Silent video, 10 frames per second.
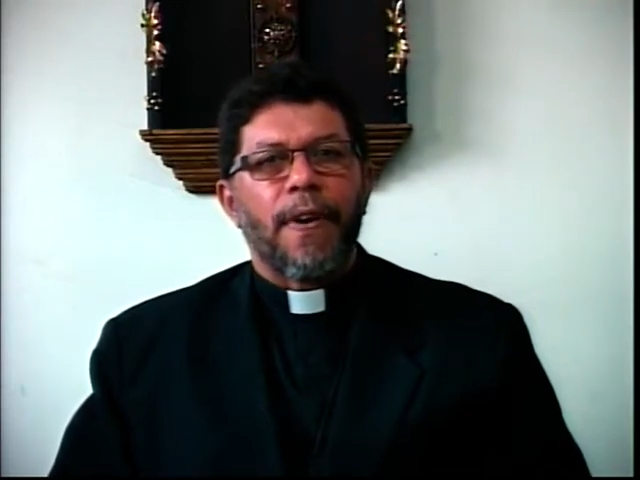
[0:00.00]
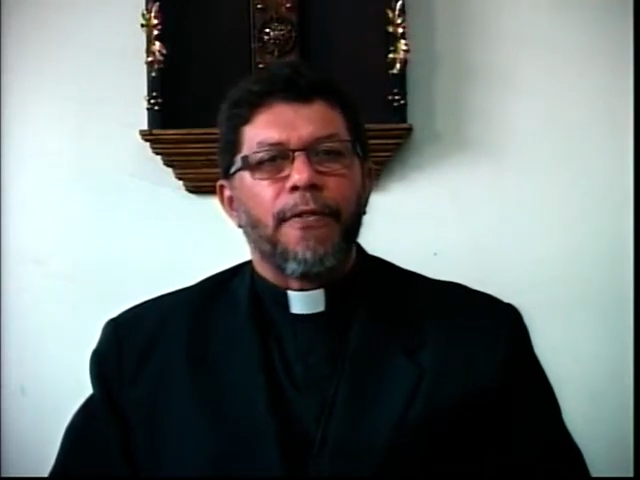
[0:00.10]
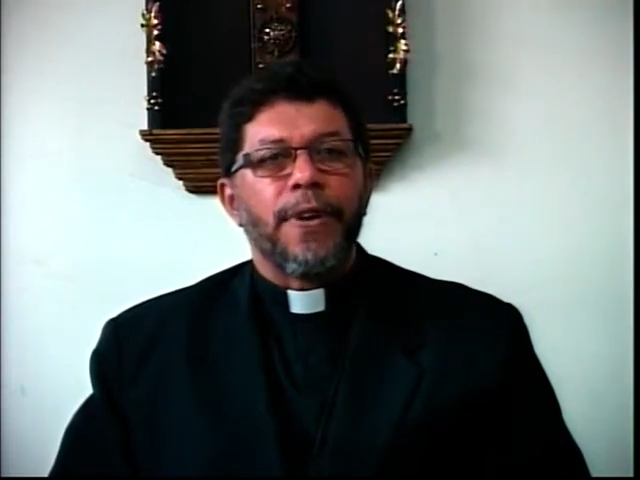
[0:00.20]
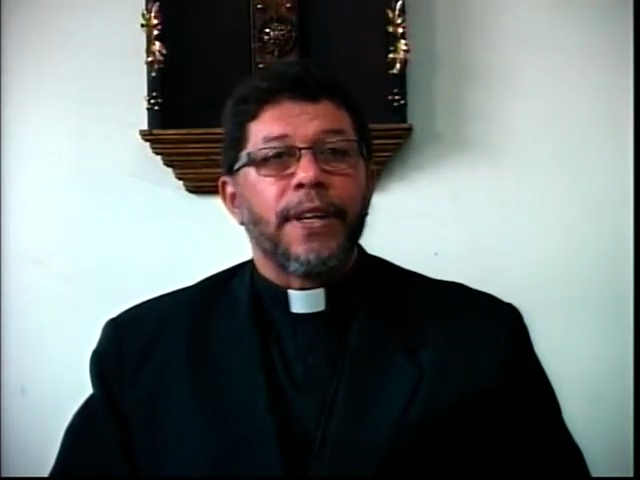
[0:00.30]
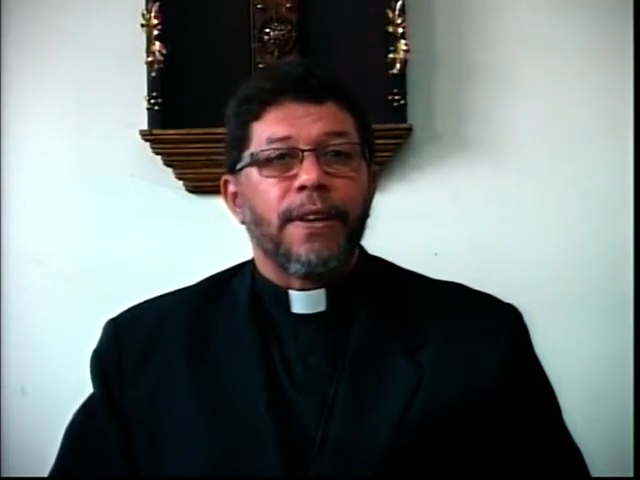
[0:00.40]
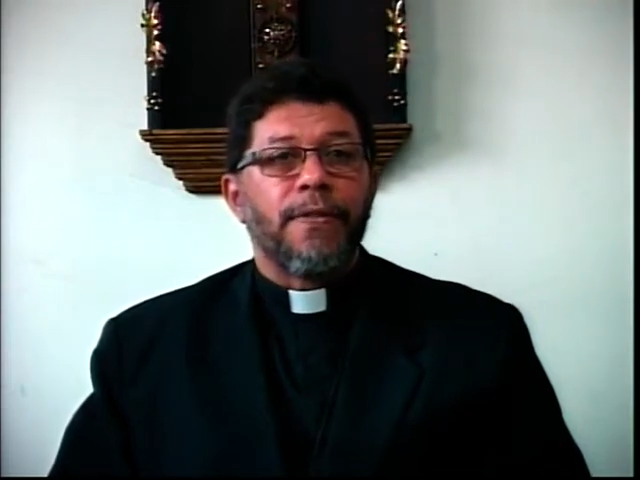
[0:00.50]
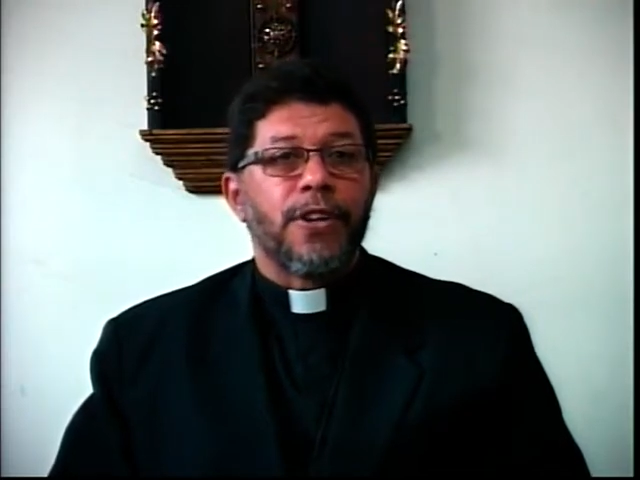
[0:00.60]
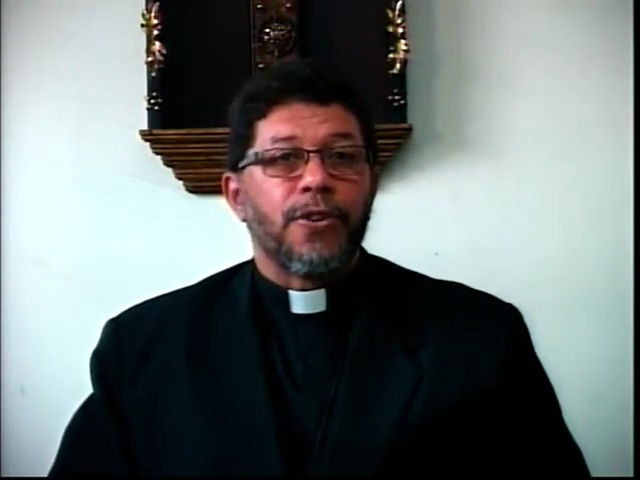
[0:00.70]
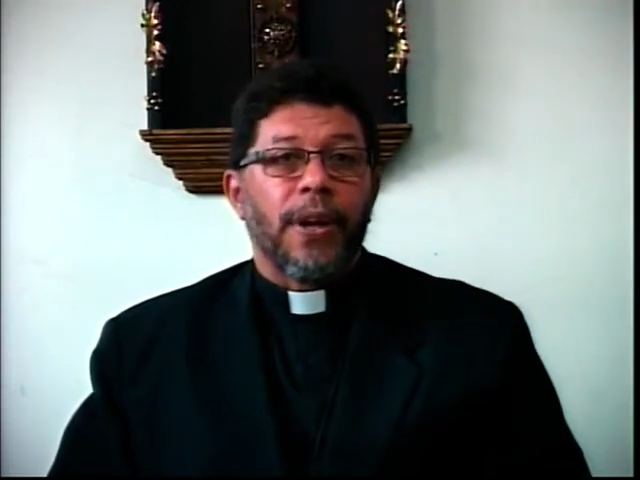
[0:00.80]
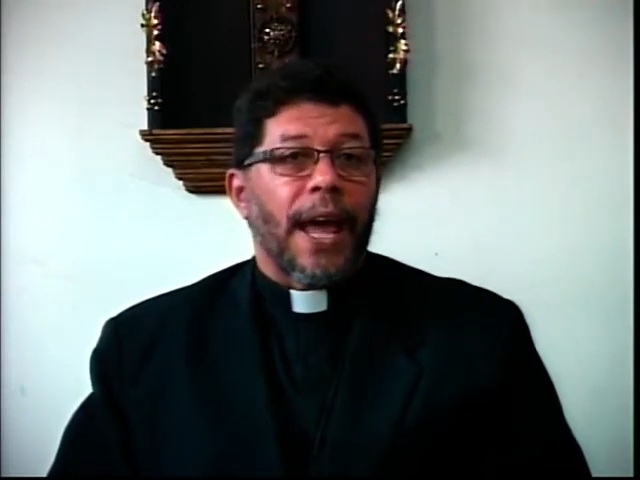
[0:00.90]
every
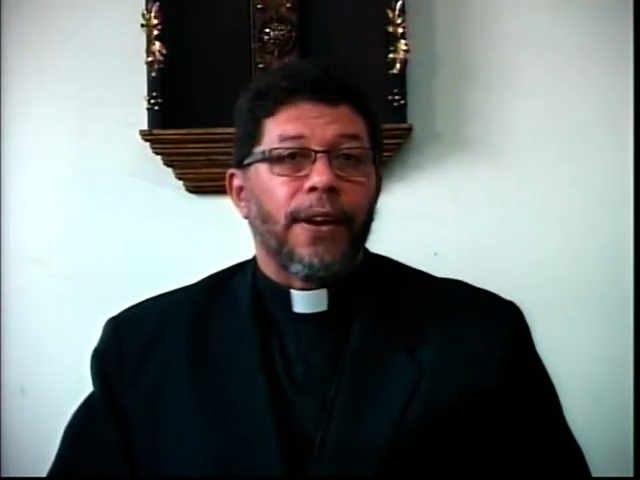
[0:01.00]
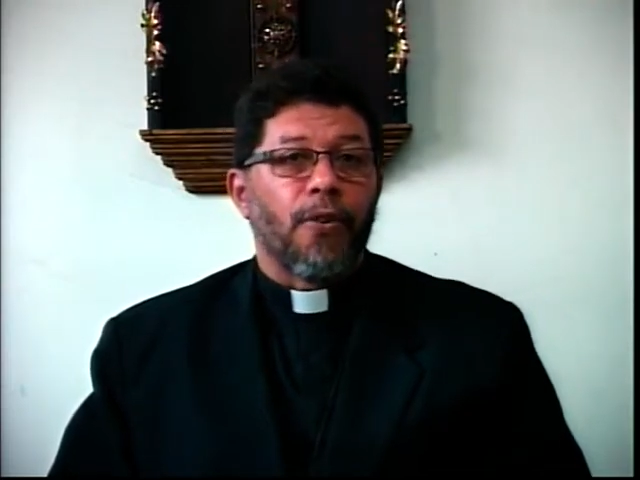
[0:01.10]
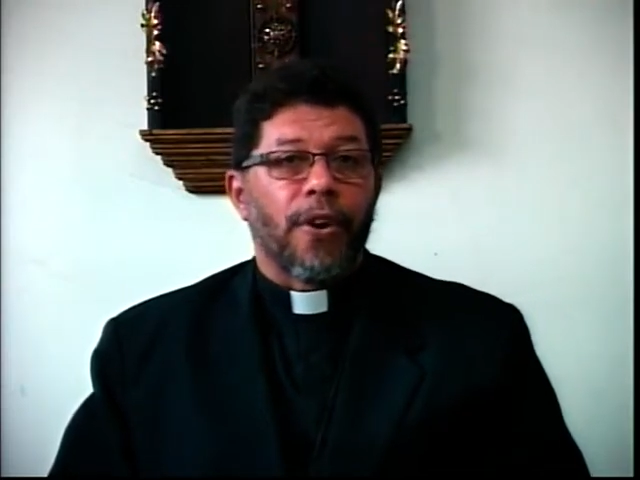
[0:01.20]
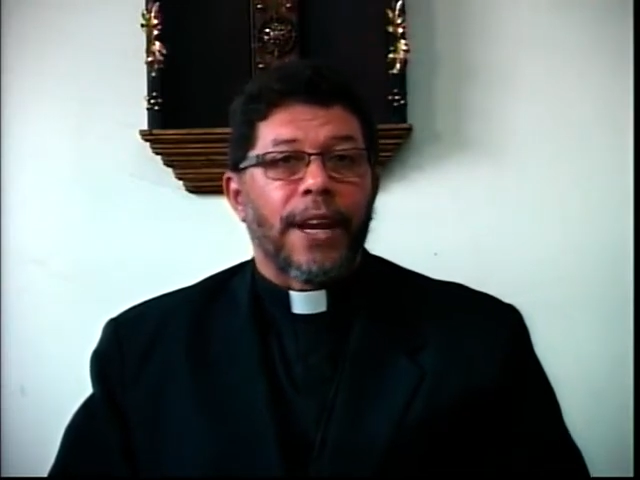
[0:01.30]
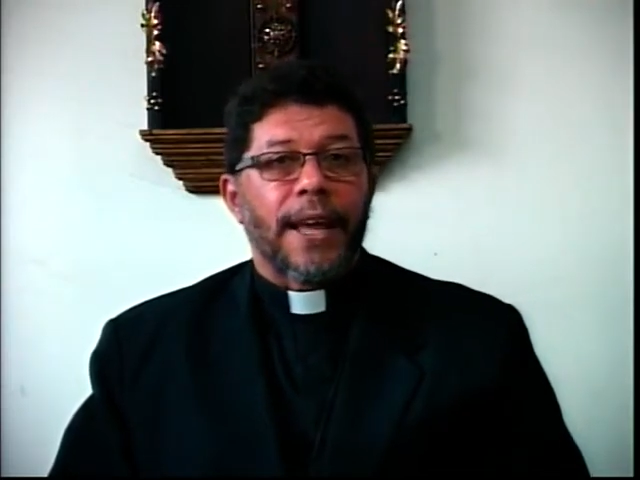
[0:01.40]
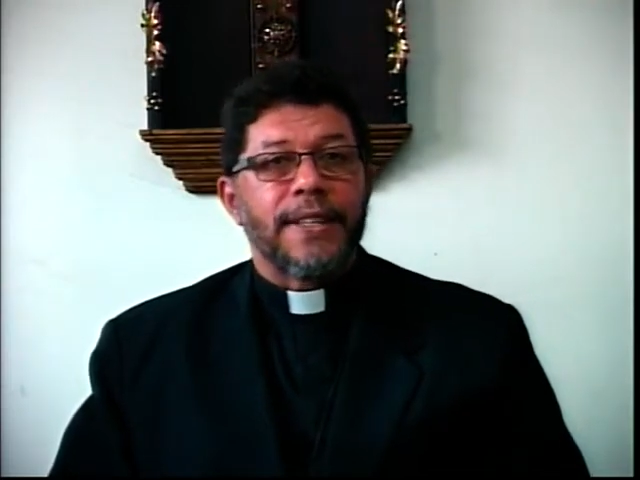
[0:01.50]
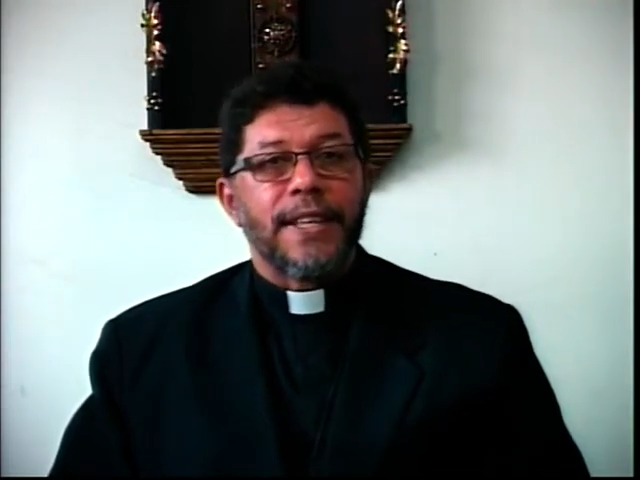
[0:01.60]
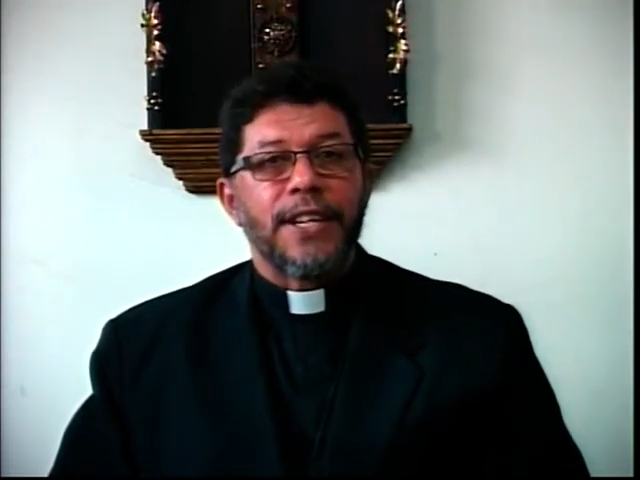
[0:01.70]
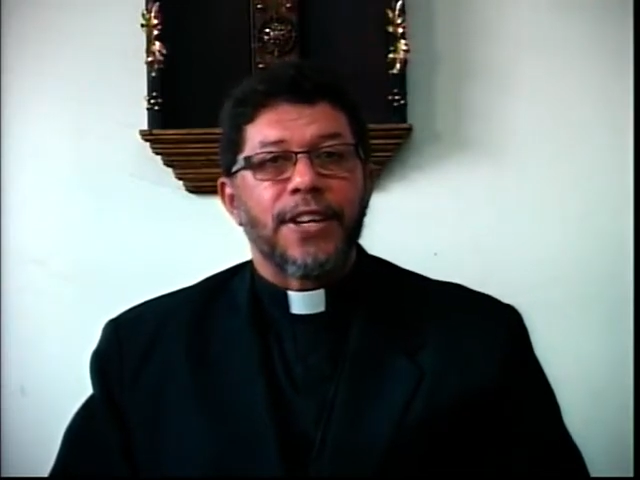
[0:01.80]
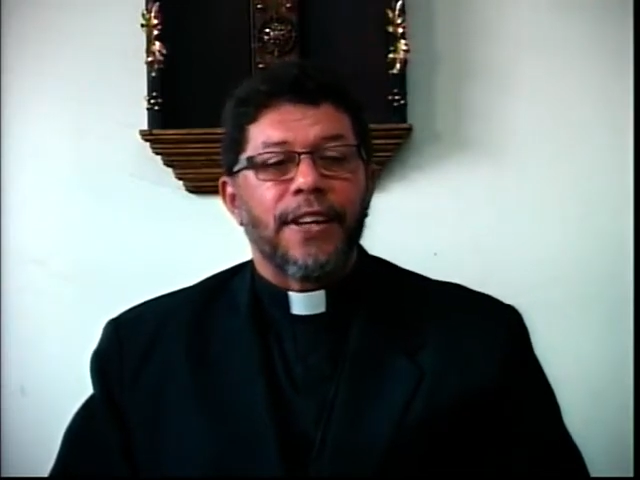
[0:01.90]
individual and
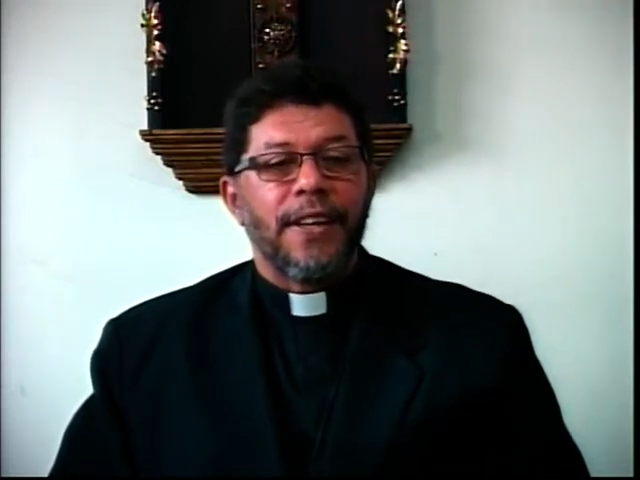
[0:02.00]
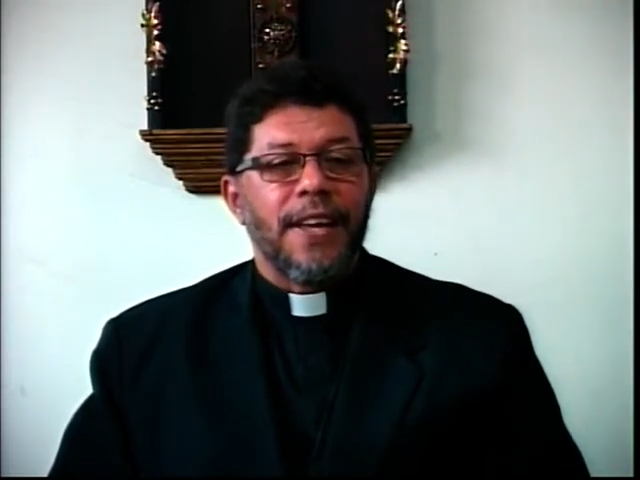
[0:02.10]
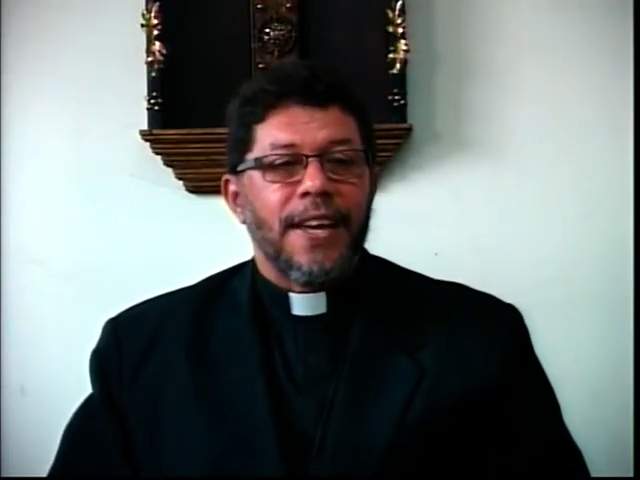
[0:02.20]
organization,